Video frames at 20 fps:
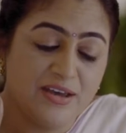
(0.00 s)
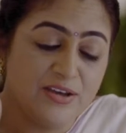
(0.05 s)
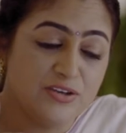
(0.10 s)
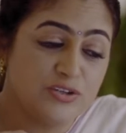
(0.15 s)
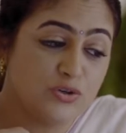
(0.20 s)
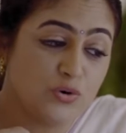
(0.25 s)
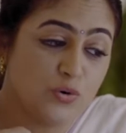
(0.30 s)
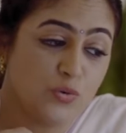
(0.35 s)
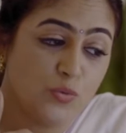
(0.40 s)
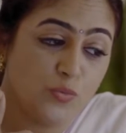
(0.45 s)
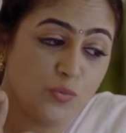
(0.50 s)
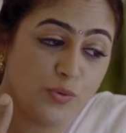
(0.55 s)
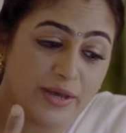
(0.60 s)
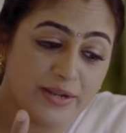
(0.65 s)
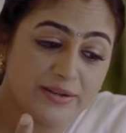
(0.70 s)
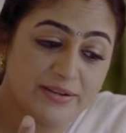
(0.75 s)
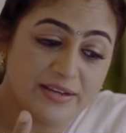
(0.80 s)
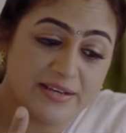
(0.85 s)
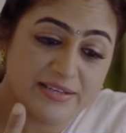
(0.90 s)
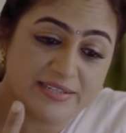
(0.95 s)
So
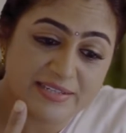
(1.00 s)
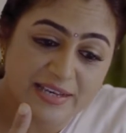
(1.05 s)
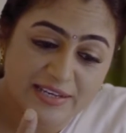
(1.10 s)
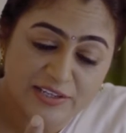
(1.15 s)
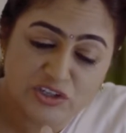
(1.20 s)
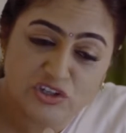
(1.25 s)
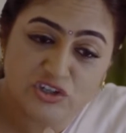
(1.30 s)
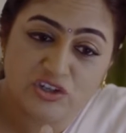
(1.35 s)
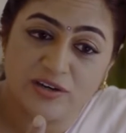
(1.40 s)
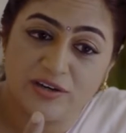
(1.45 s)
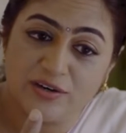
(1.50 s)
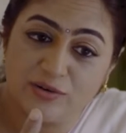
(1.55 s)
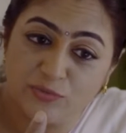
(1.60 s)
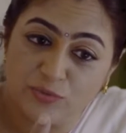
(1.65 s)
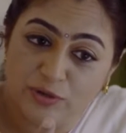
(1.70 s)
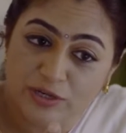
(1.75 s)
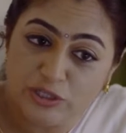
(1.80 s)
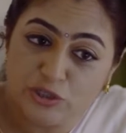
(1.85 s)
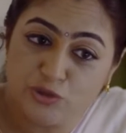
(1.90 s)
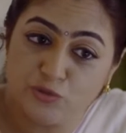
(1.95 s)
when such a
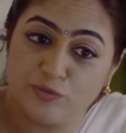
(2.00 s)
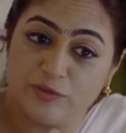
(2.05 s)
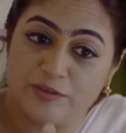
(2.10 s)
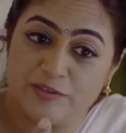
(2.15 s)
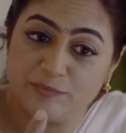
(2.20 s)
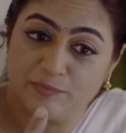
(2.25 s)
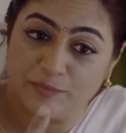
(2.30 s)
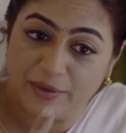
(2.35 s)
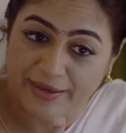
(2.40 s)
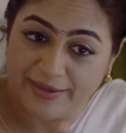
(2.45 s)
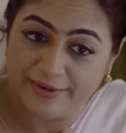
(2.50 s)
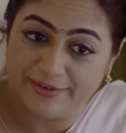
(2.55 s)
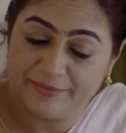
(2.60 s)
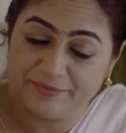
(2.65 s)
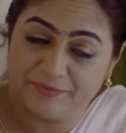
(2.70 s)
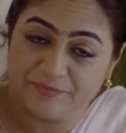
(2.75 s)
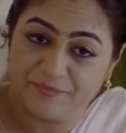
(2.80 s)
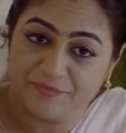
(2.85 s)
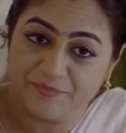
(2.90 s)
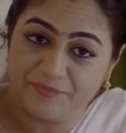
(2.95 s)
virtuous
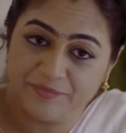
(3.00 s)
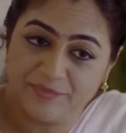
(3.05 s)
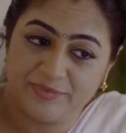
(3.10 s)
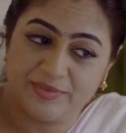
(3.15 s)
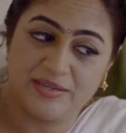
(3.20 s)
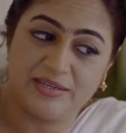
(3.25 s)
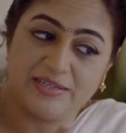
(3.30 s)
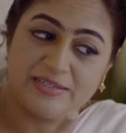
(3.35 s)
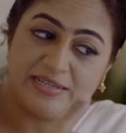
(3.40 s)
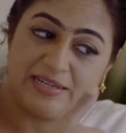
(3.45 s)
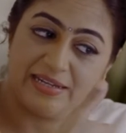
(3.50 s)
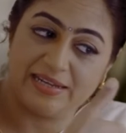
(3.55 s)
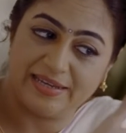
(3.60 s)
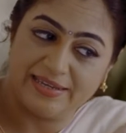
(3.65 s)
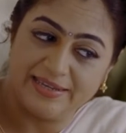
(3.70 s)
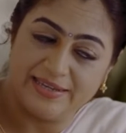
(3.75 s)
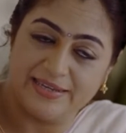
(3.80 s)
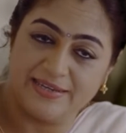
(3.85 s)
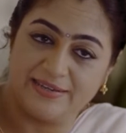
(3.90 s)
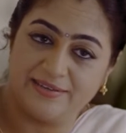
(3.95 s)
man is
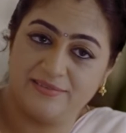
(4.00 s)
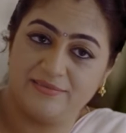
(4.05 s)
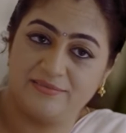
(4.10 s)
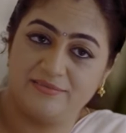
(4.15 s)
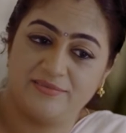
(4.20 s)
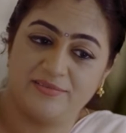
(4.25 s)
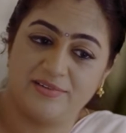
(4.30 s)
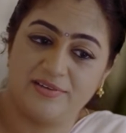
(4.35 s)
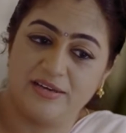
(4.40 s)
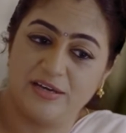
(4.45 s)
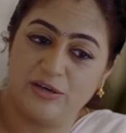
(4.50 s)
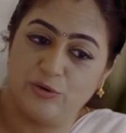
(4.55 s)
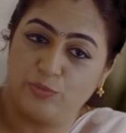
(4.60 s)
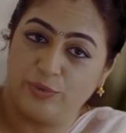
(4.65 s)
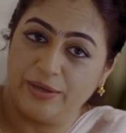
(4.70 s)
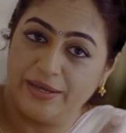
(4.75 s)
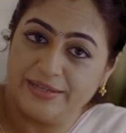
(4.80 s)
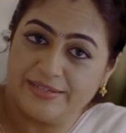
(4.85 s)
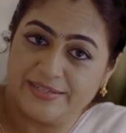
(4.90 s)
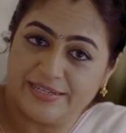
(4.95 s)
lying,
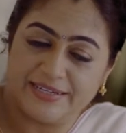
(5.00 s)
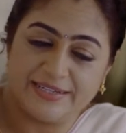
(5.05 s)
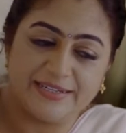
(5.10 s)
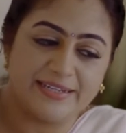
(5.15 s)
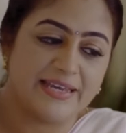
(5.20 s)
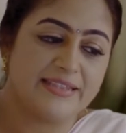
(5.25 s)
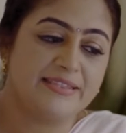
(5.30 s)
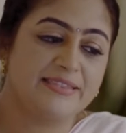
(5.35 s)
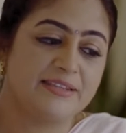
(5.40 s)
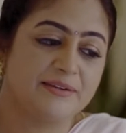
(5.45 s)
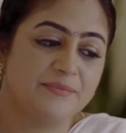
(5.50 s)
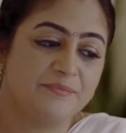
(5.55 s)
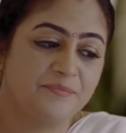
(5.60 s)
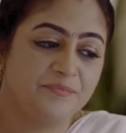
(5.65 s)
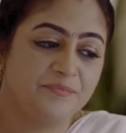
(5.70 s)
awaiting death,